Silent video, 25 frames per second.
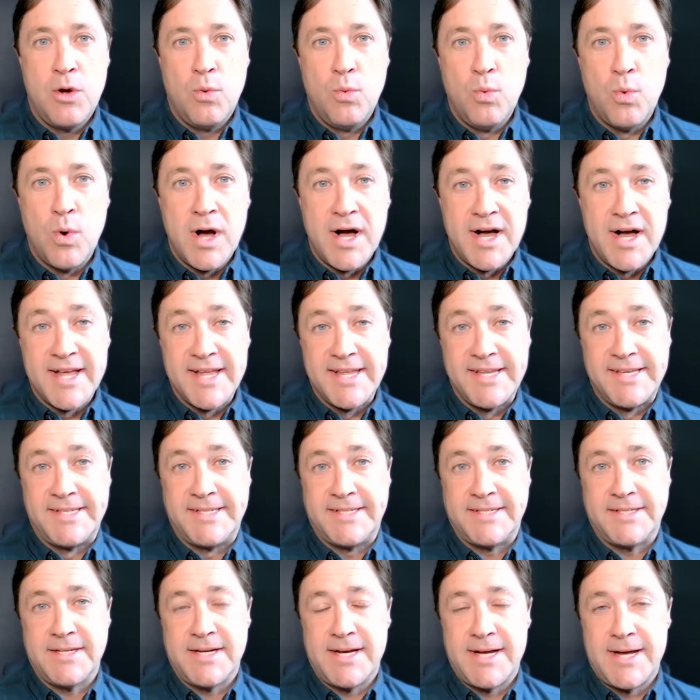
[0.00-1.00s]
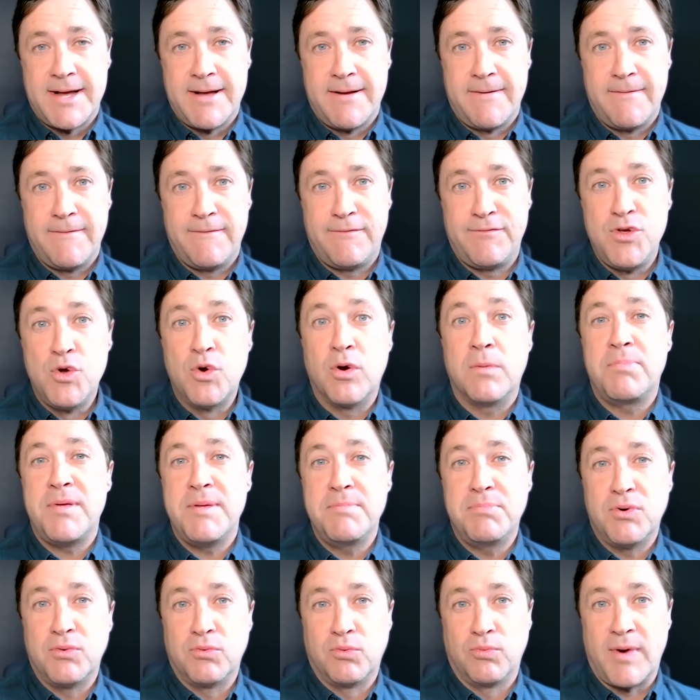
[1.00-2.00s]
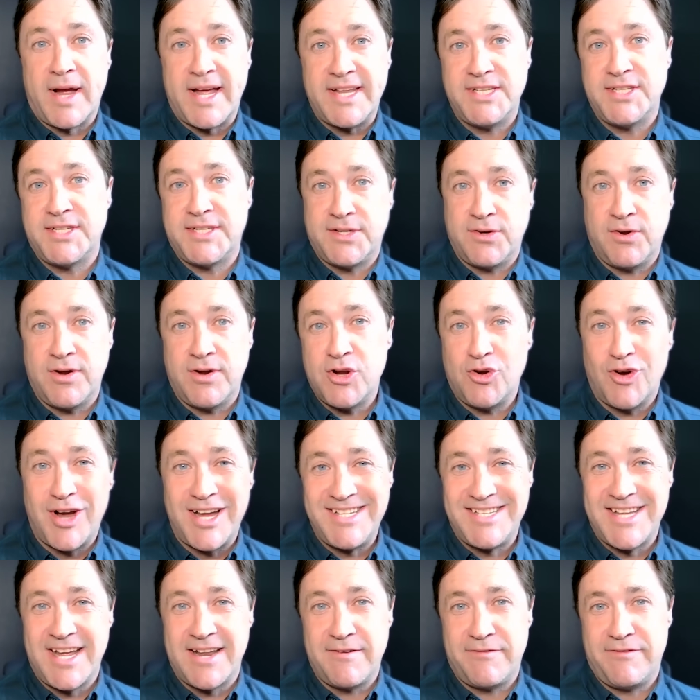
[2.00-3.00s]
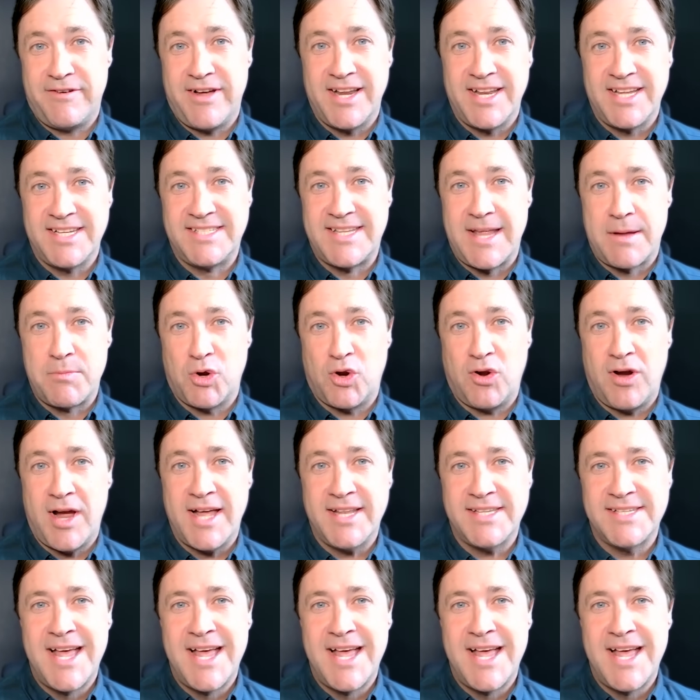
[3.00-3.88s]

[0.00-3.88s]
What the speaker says: was fewer people registering or identifying as Democrats,